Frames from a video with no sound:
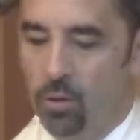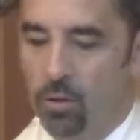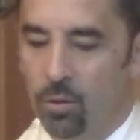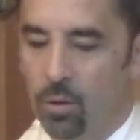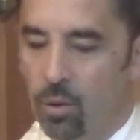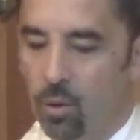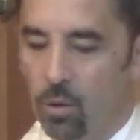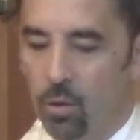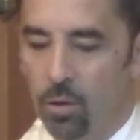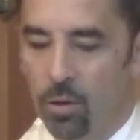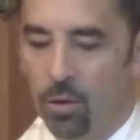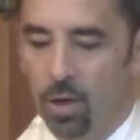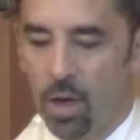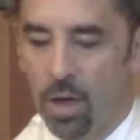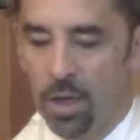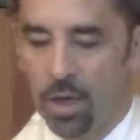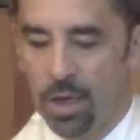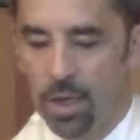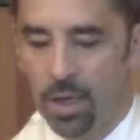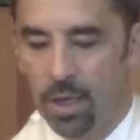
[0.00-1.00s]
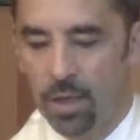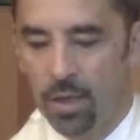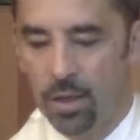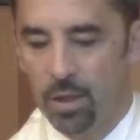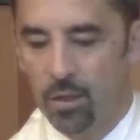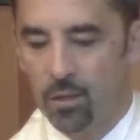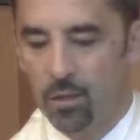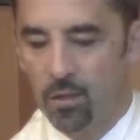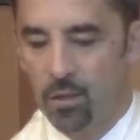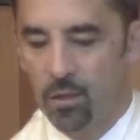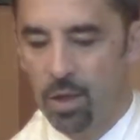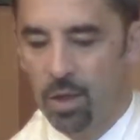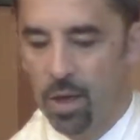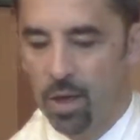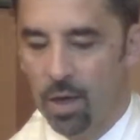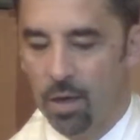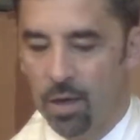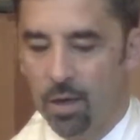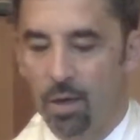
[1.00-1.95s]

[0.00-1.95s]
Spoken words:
learn again this day.